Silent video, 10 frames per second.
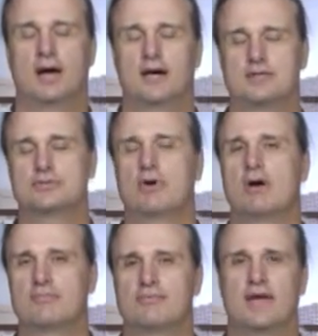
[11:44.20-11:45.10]

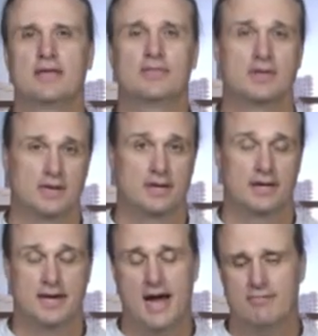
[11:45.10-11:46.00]
strong faith
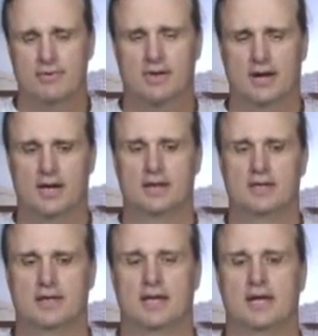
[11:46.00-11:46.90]
in Africa
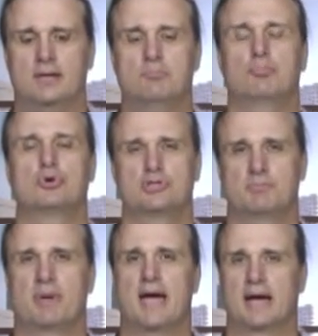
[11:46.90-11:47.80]
and
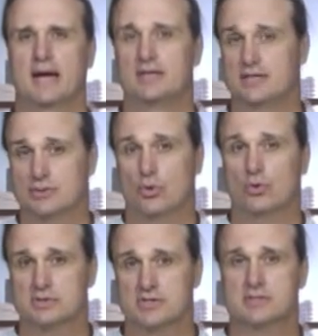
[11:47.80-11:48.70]
pushback on this
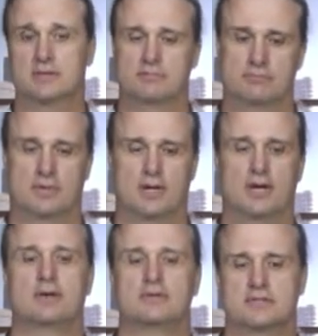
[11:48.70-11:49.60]
whole system.
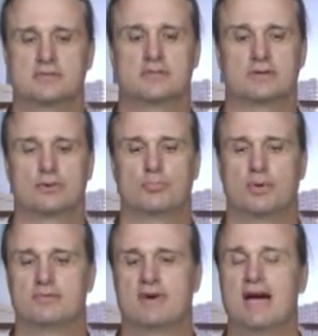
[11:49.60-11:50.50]
This is a group
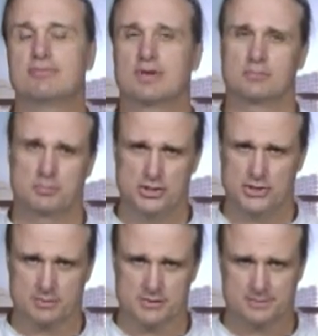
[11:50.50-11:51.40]
of African
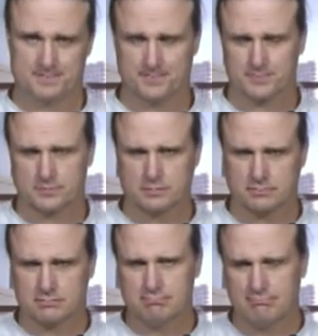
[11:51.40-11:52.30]
bishops.
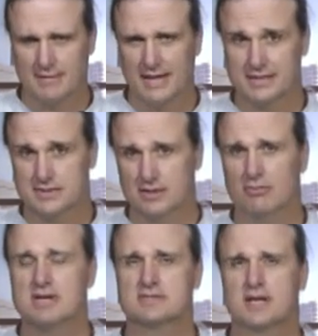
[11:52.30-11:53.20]
And it's
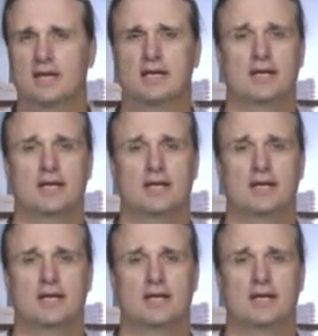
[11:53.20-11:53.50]
interesting,